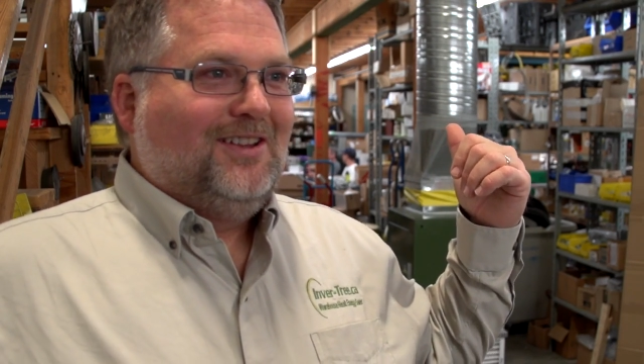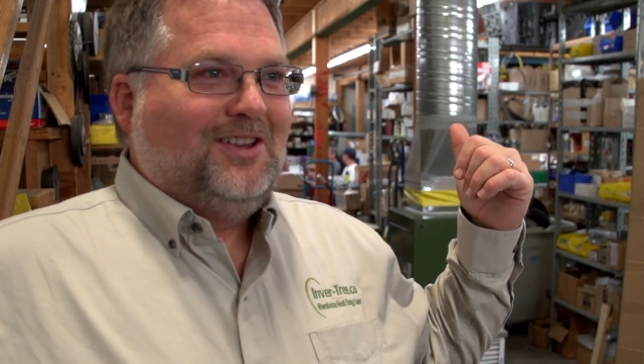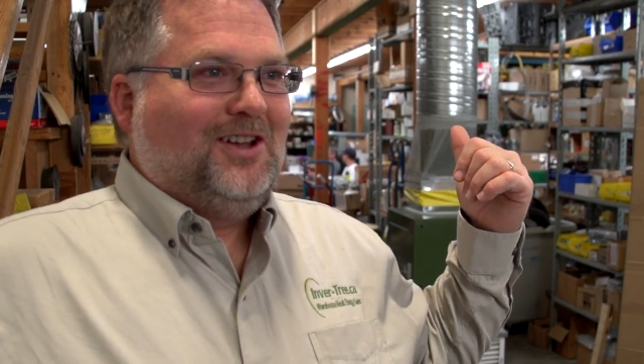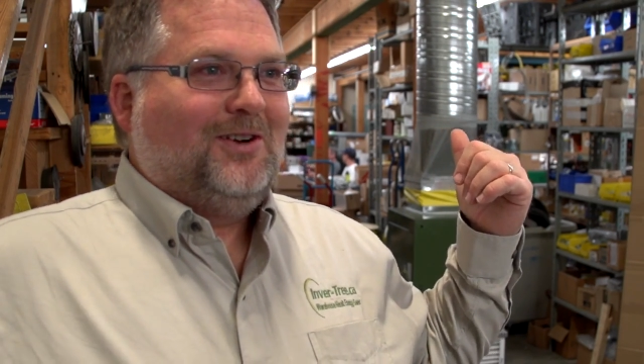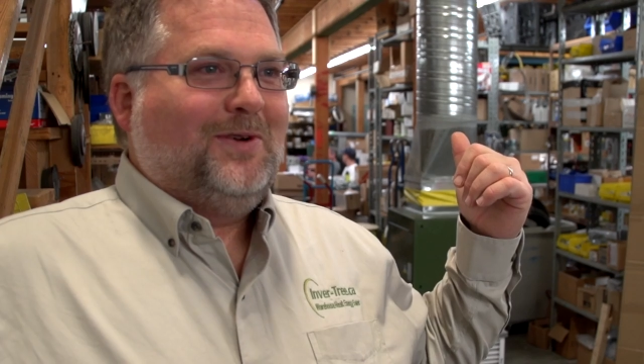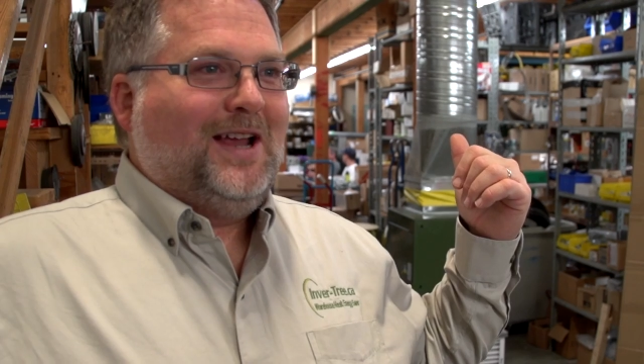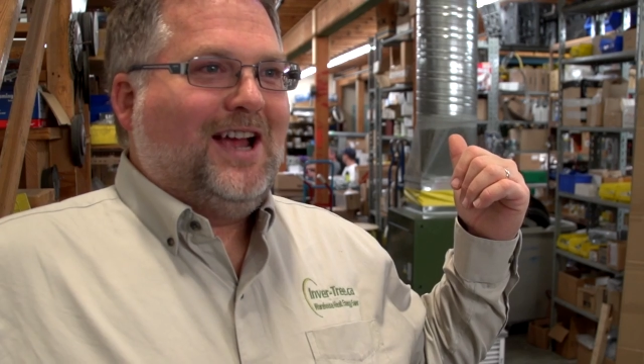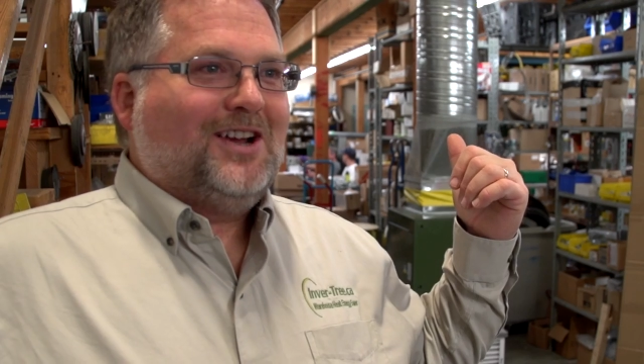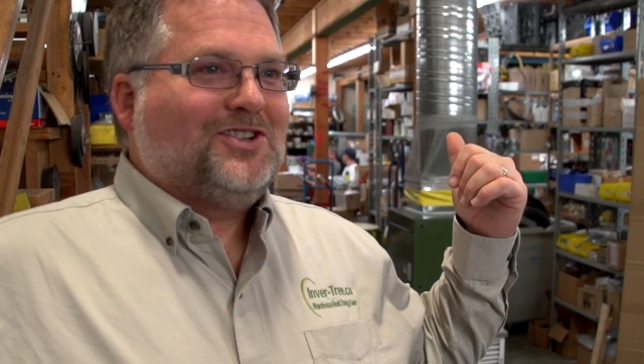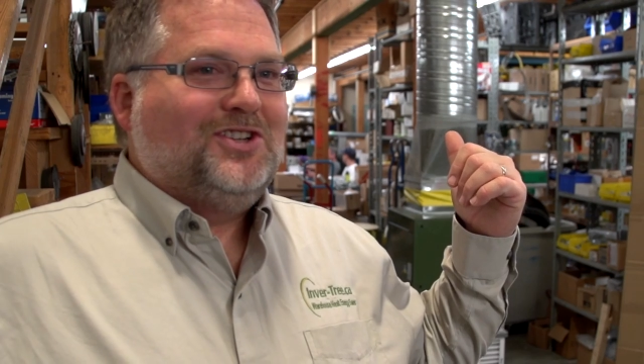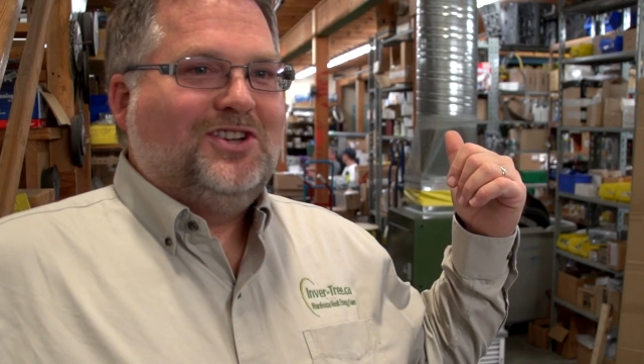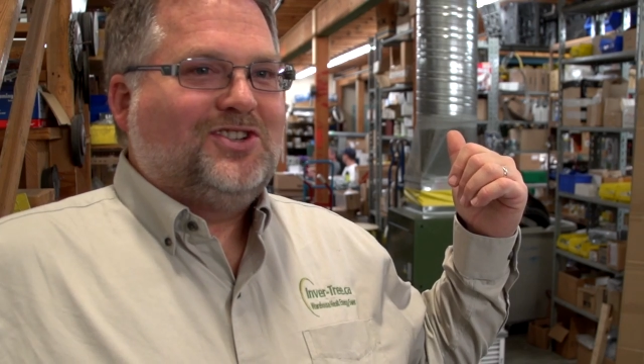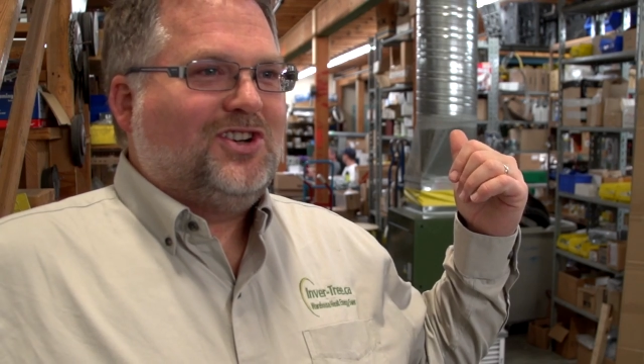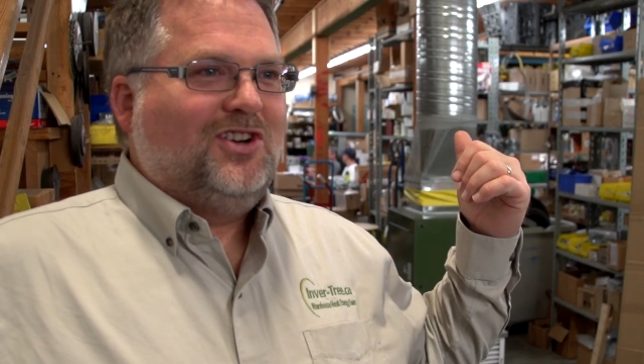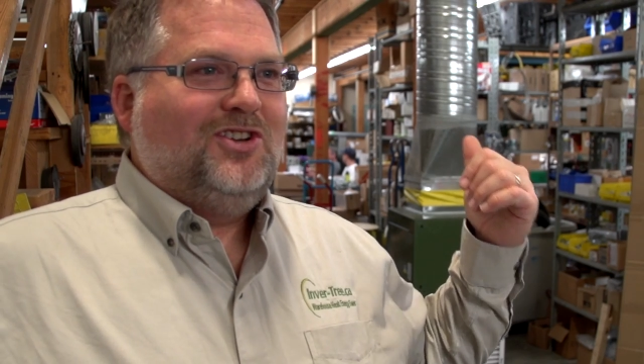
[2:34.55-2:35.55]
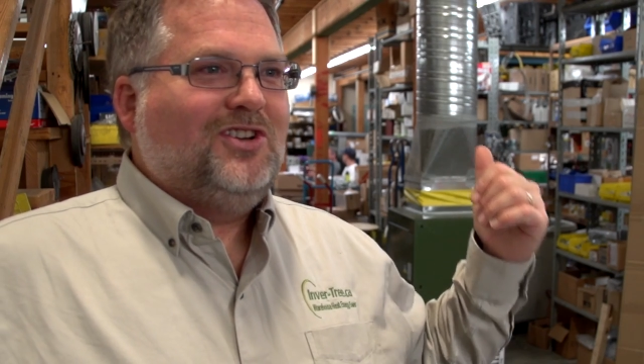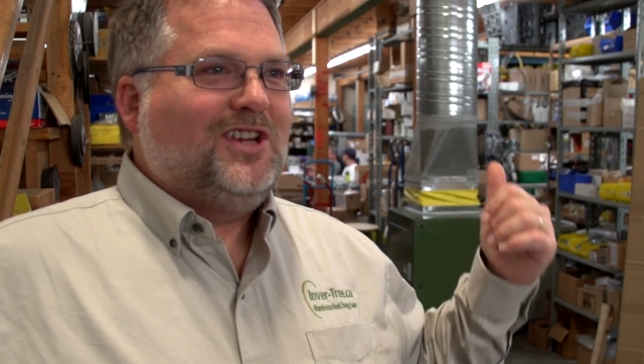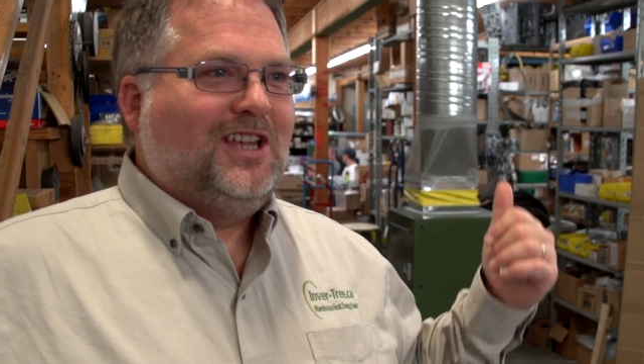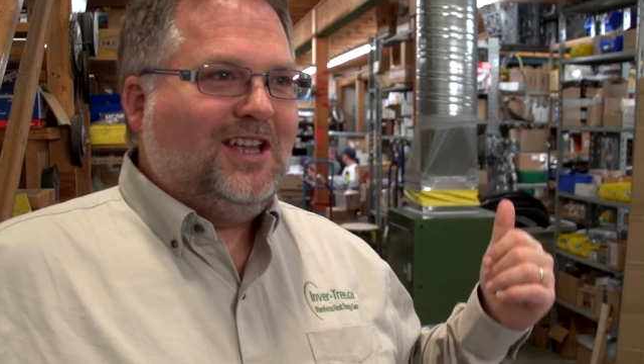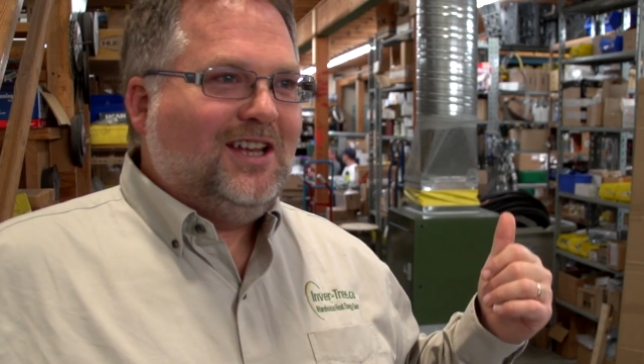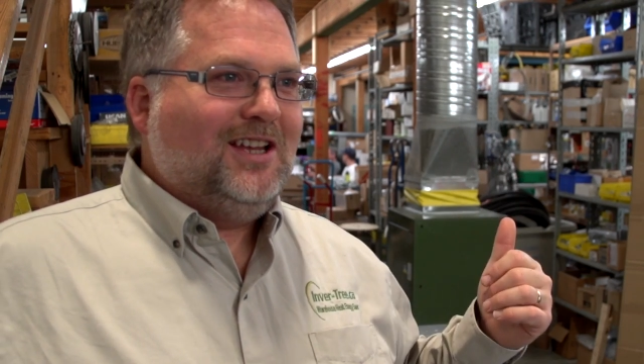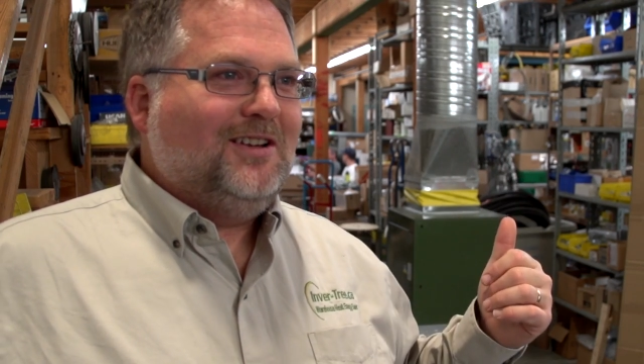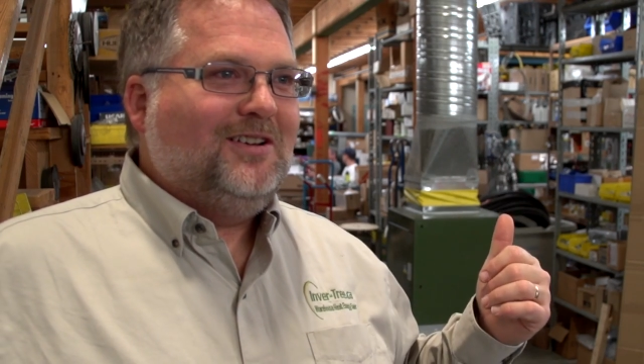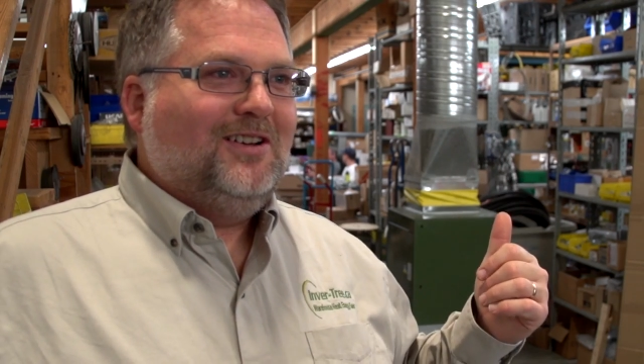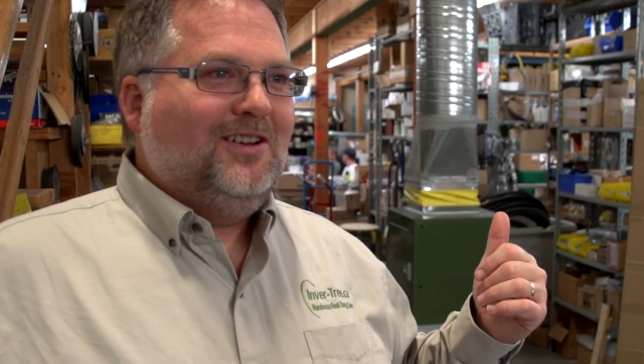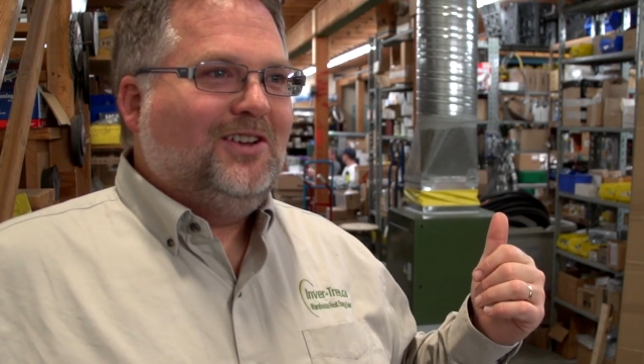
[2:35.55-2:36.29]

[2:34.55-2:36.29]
their reaction is, "Are you kidding?